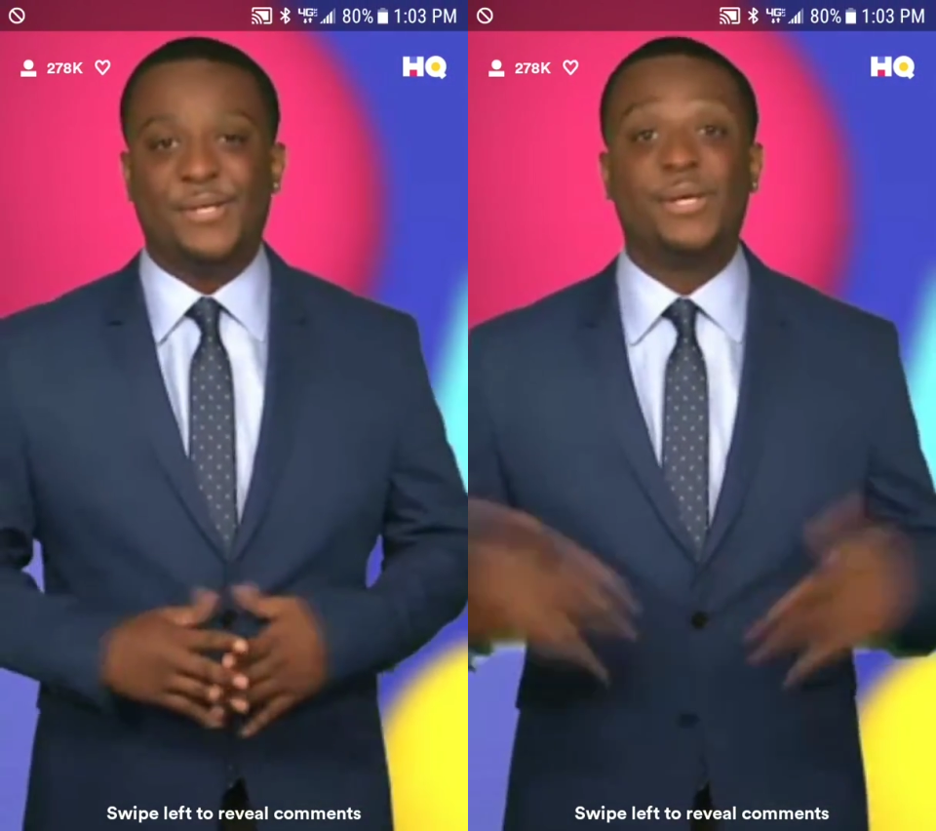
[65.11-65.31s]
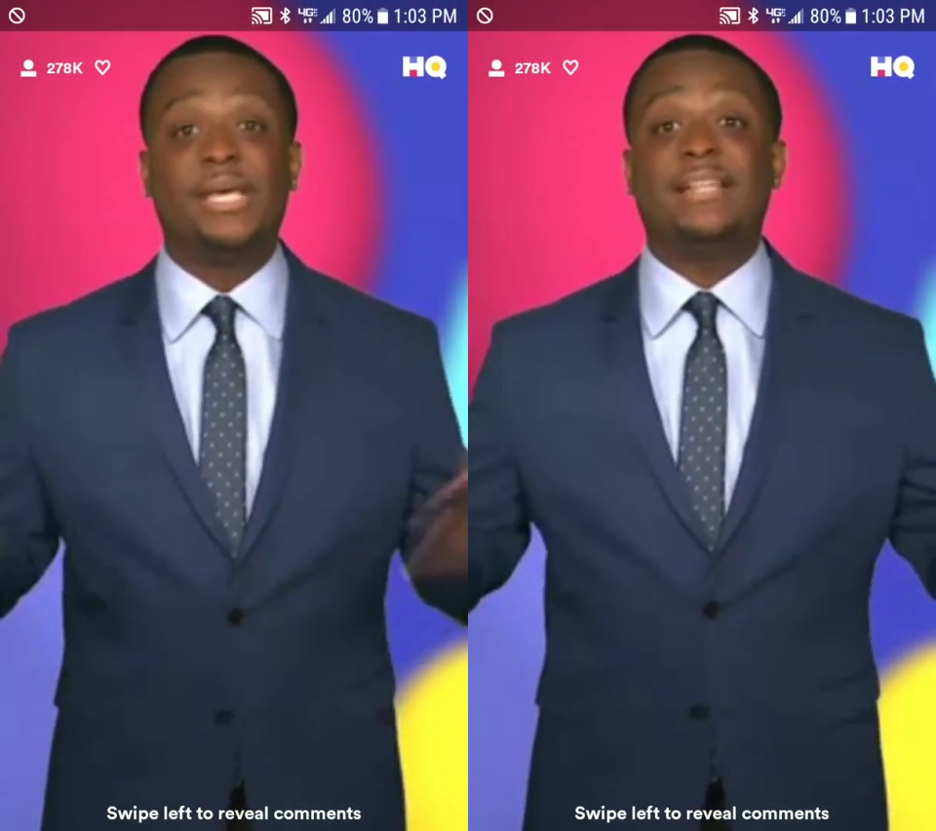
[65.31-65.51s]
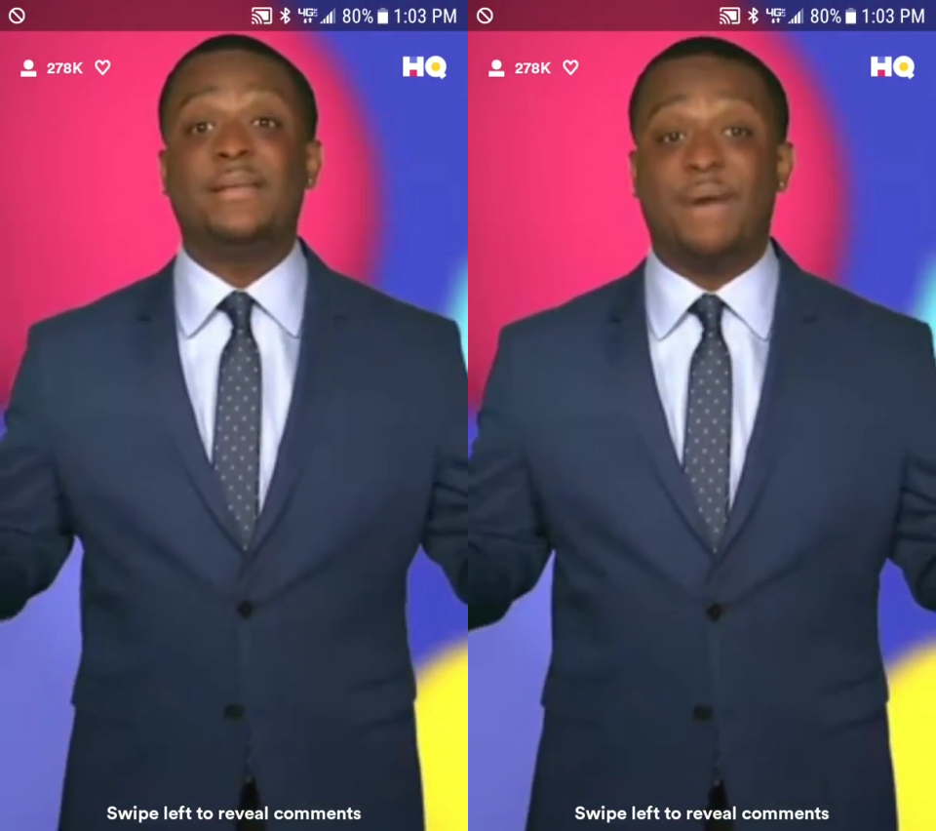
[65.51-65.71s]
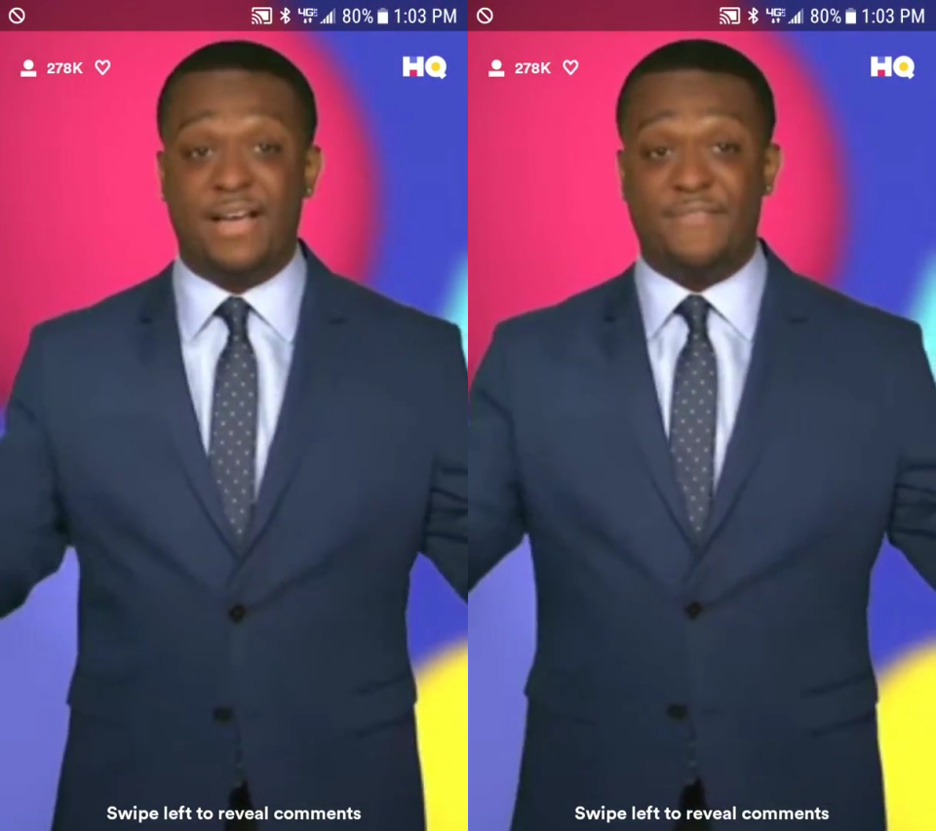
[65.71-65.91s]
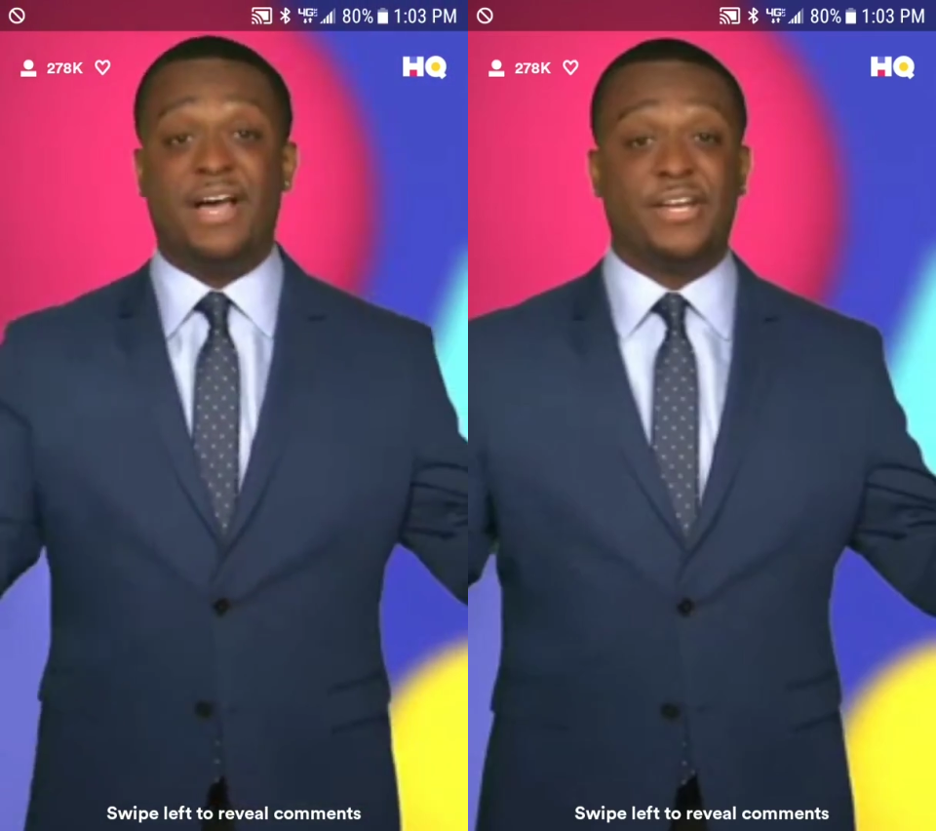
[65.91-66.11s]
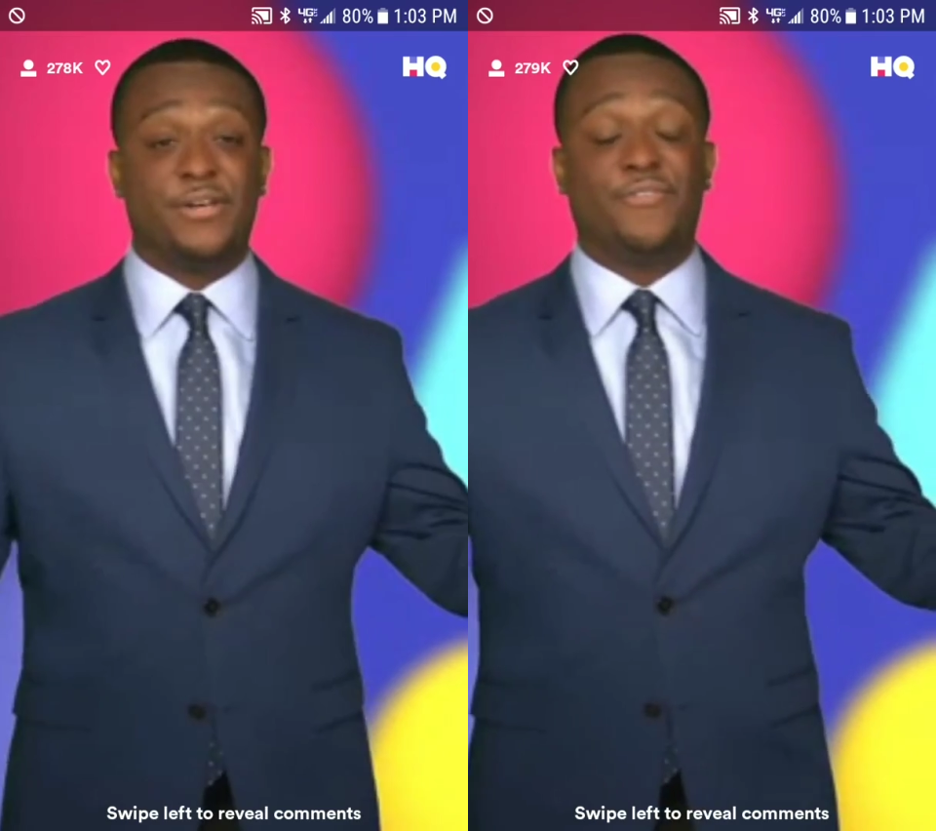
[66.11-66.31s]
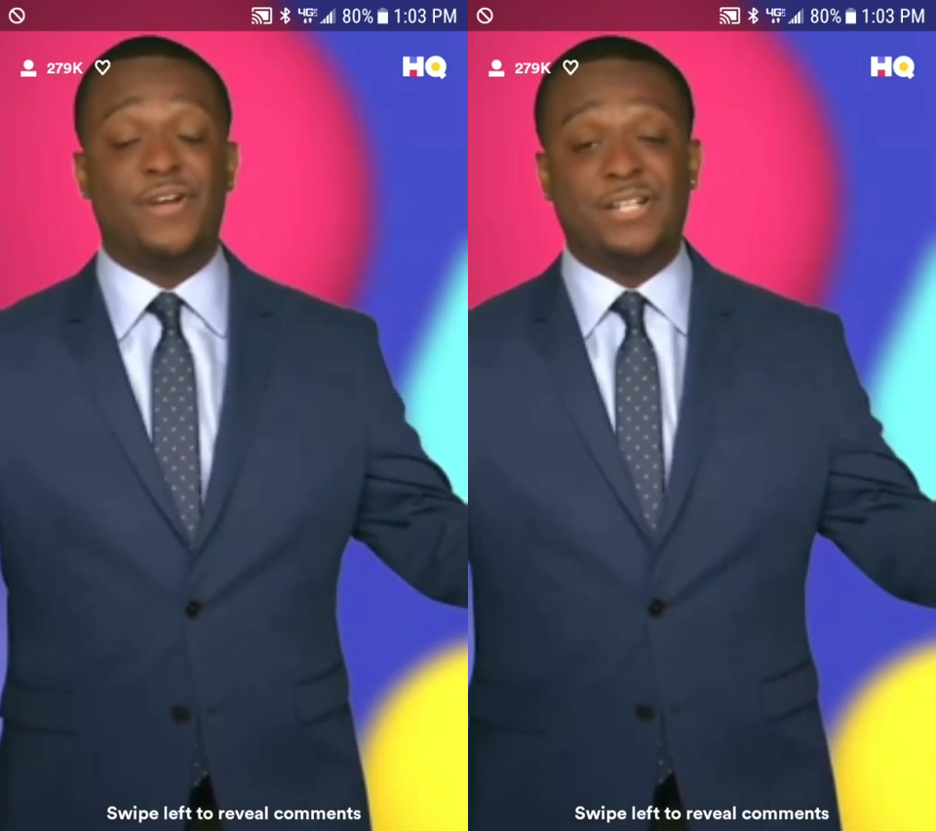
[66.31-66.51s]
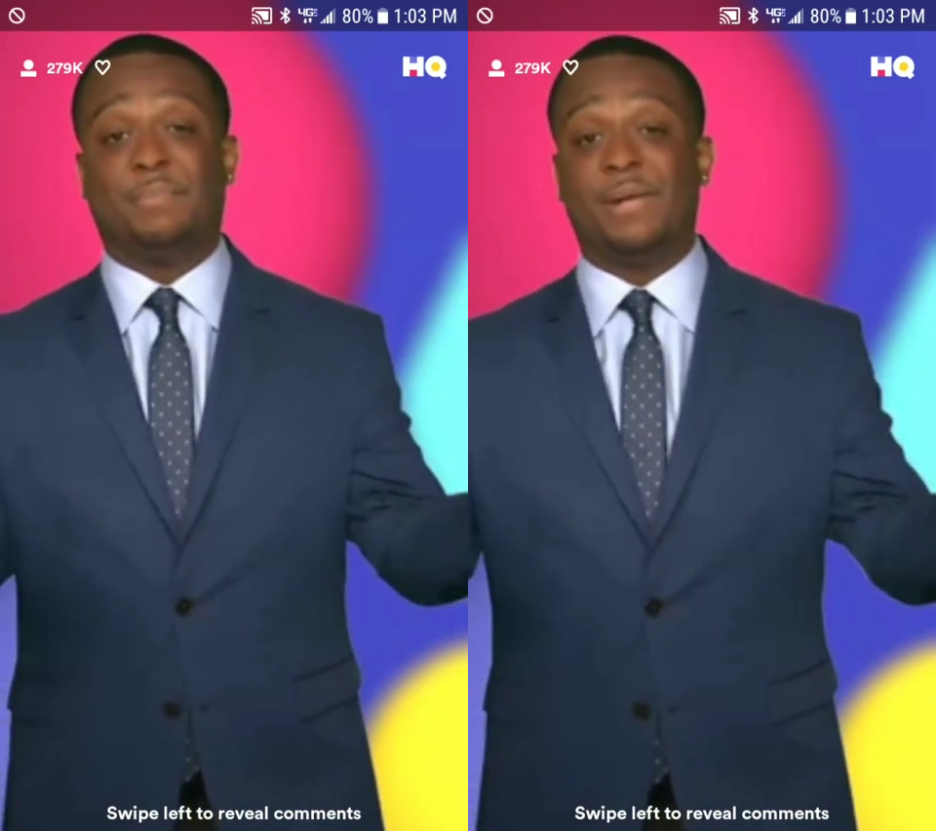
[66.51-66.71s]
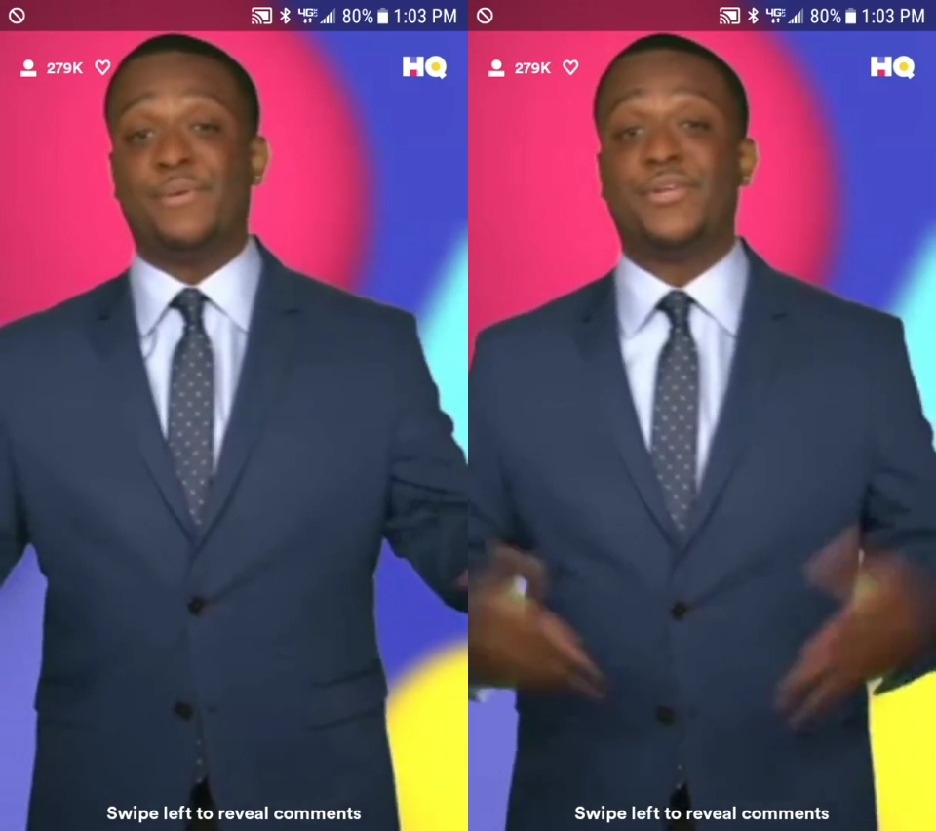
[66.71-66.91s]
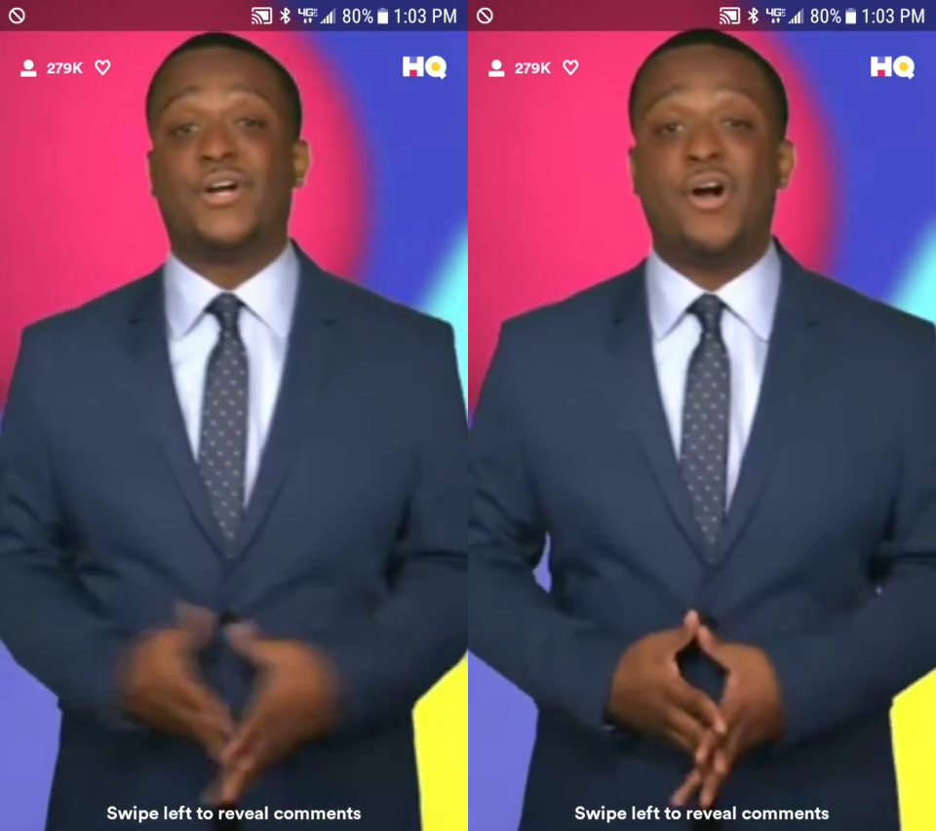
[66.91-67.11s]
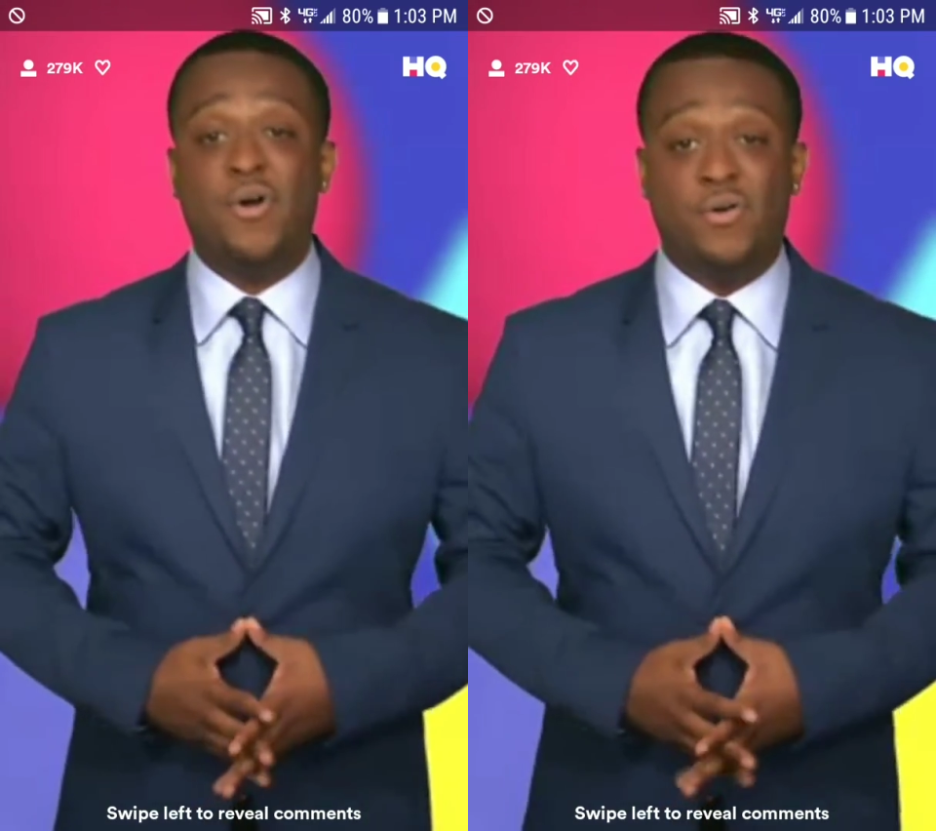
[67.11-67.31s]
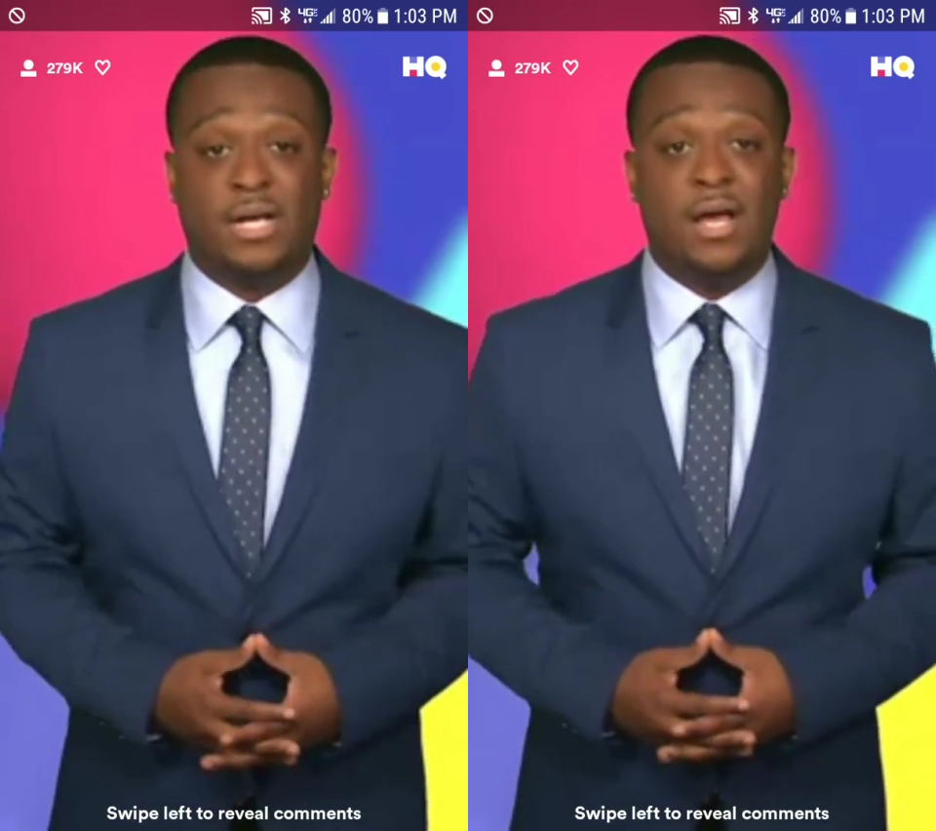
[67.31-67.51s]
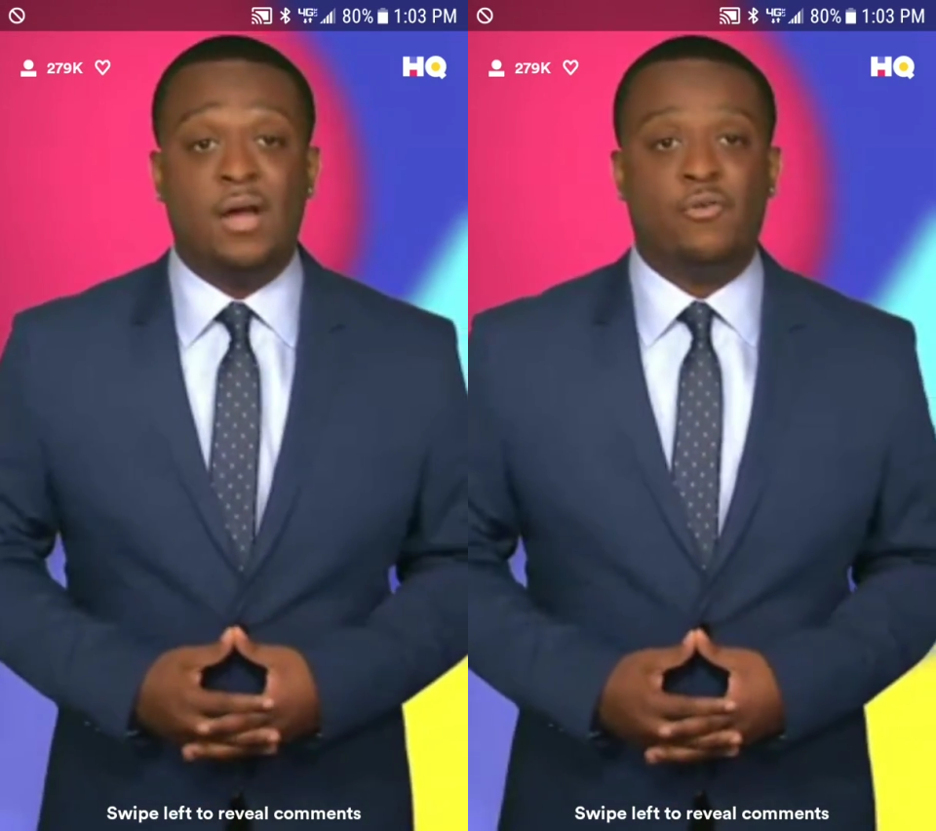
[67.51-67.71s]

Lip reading: you can get them by inviting your friends to play with your code.